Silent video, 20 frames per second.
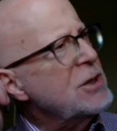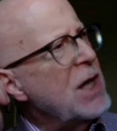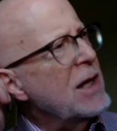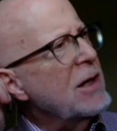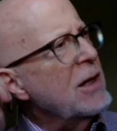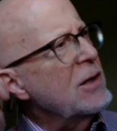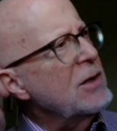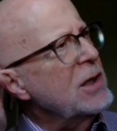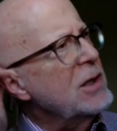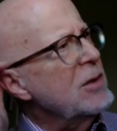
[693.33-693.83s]

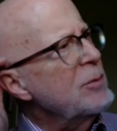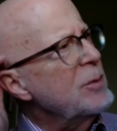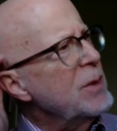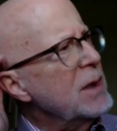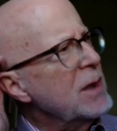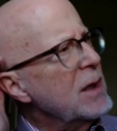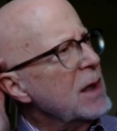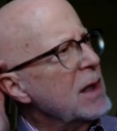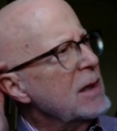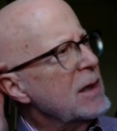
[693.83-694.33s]
touch on a little
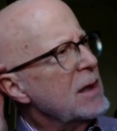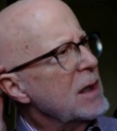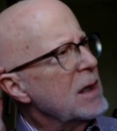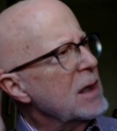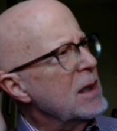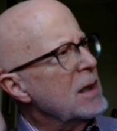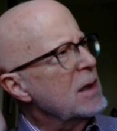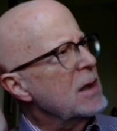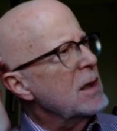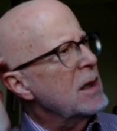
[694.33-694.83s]
bit, and
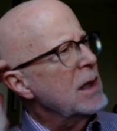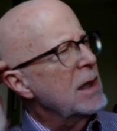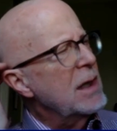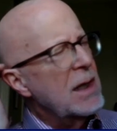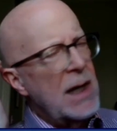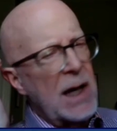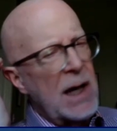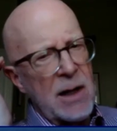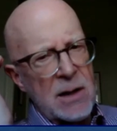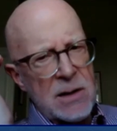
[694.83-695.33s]
uh,
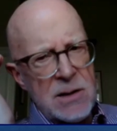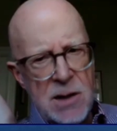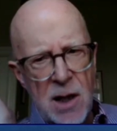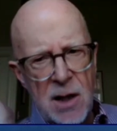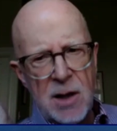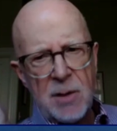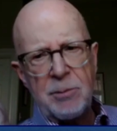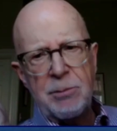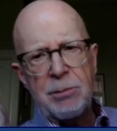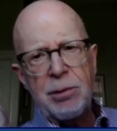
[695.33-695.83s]
and again,
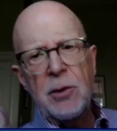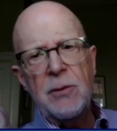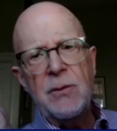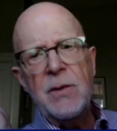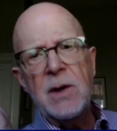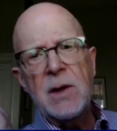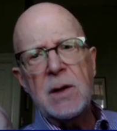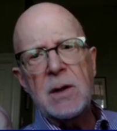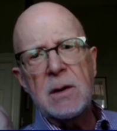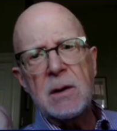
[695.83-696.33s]
it's not a
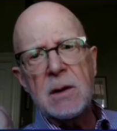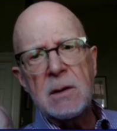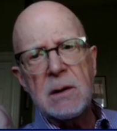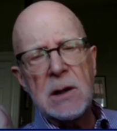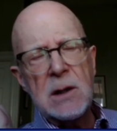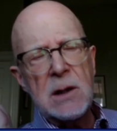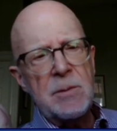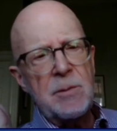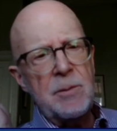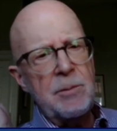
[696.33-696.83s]
perfect
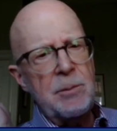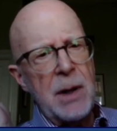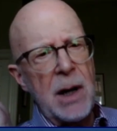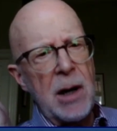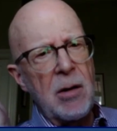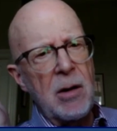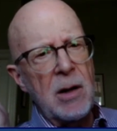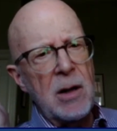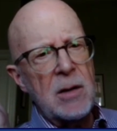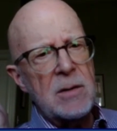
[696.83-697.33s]
uh,
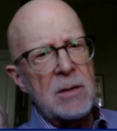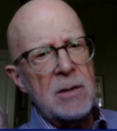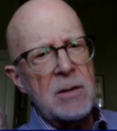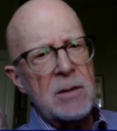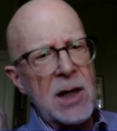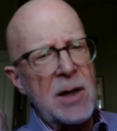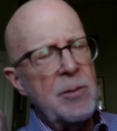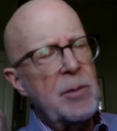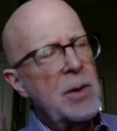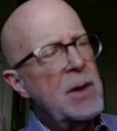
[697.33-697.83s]
parallel
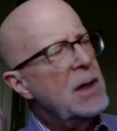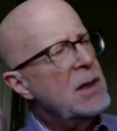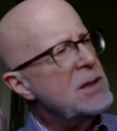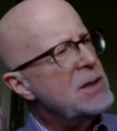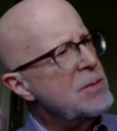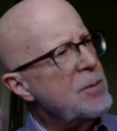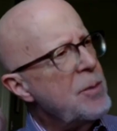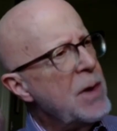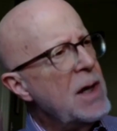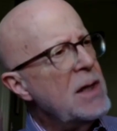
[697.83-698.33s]
today, but
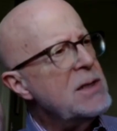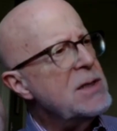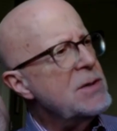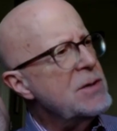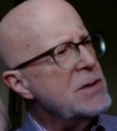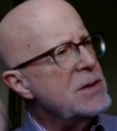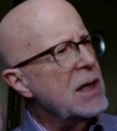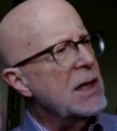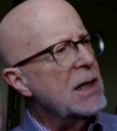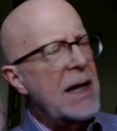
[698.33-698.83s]
it's
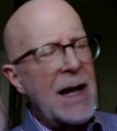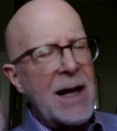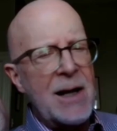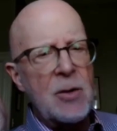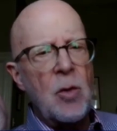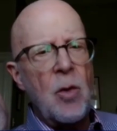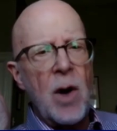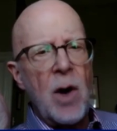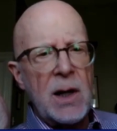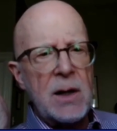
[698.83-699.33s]
it's
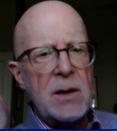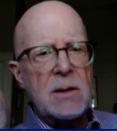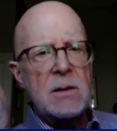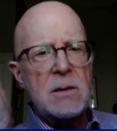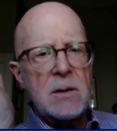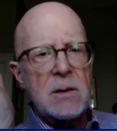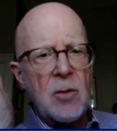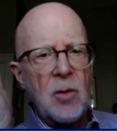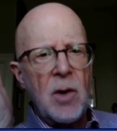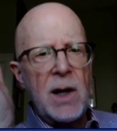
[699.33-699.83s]
again quite
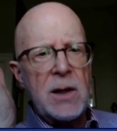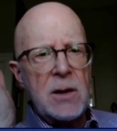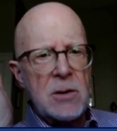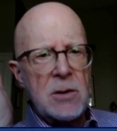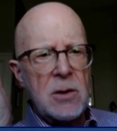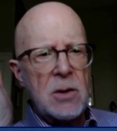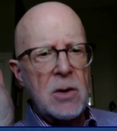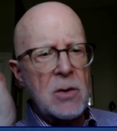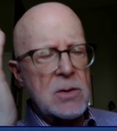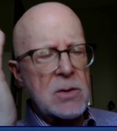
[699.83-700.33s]

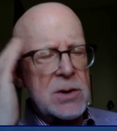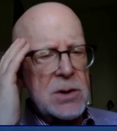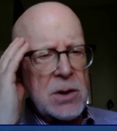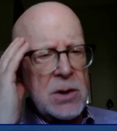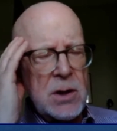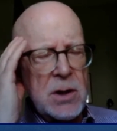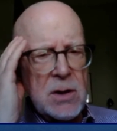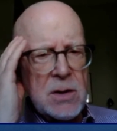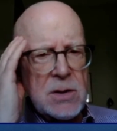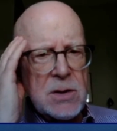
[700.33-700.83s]
quite
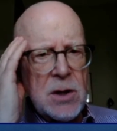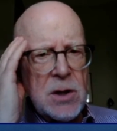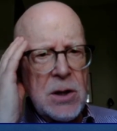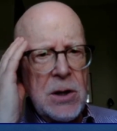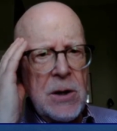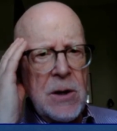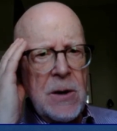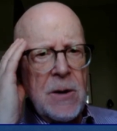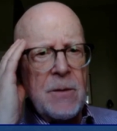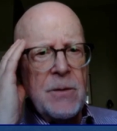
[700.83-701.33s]
close. Is
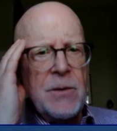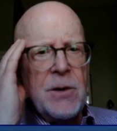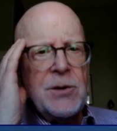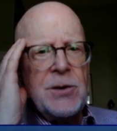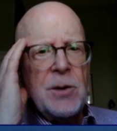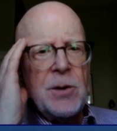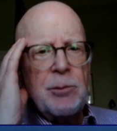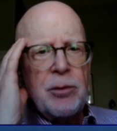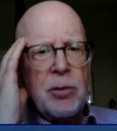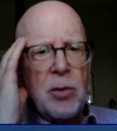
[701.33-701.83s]

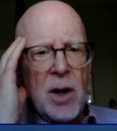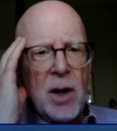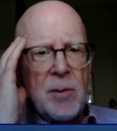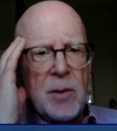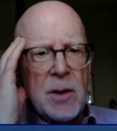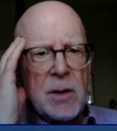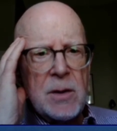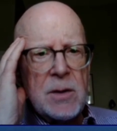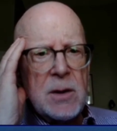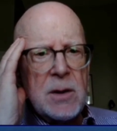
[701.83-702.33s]
the
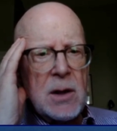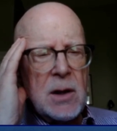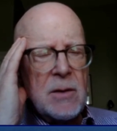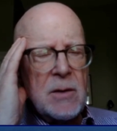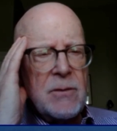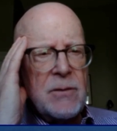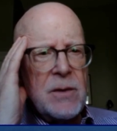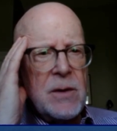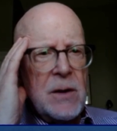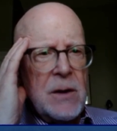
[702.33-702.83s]
deployment
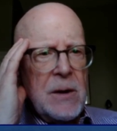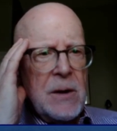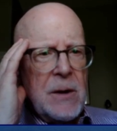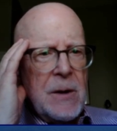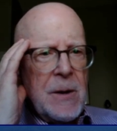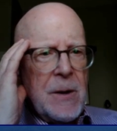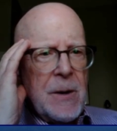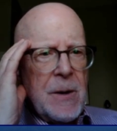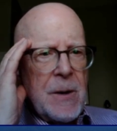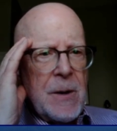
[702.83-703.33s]
of
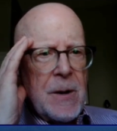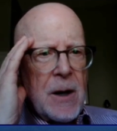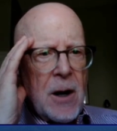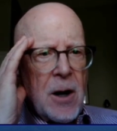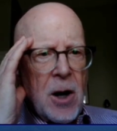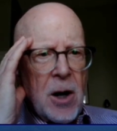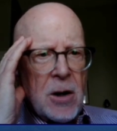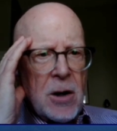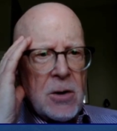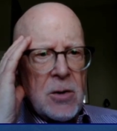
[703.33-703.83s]

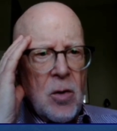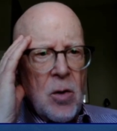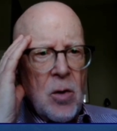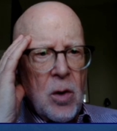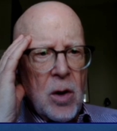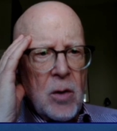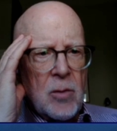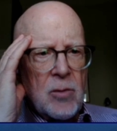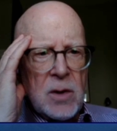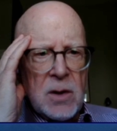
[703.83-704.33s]

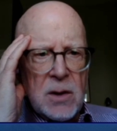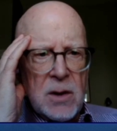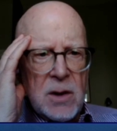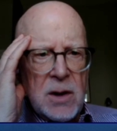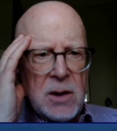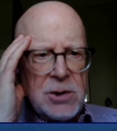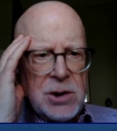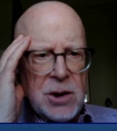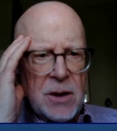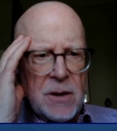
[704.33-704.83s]
hardcore
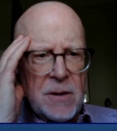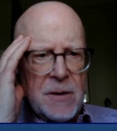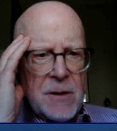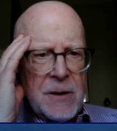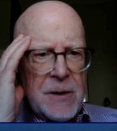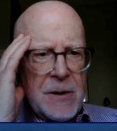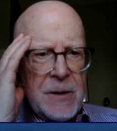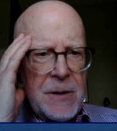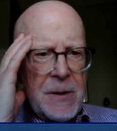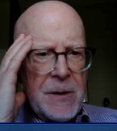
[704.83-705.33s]

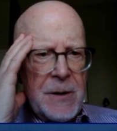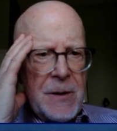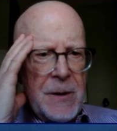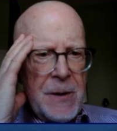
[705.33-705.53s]
religion